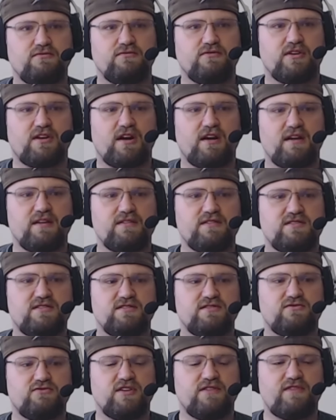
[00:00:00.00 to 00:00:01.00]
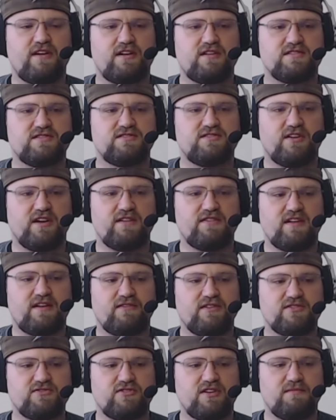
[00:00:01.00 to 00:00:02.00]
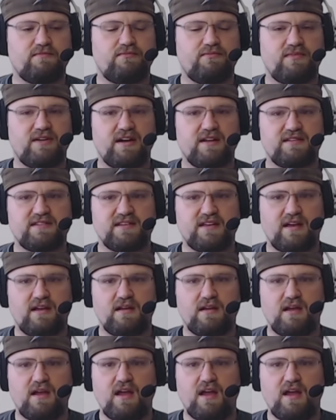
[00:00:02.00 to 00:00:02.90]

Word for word: regarding Street Fighter's thirtieth anniversary, but uh,